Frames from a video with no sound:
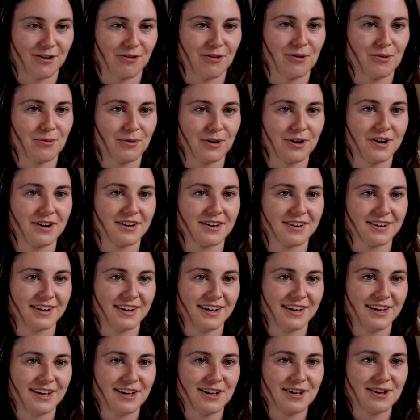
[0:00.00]
know that we're
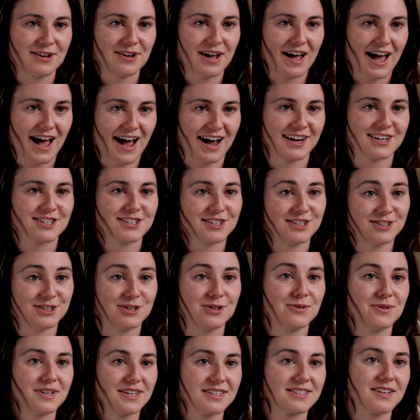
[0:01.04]
actually
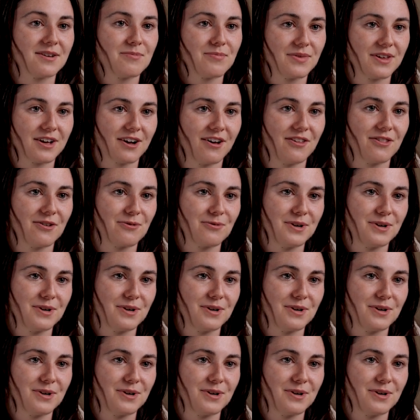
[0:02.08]
doing something on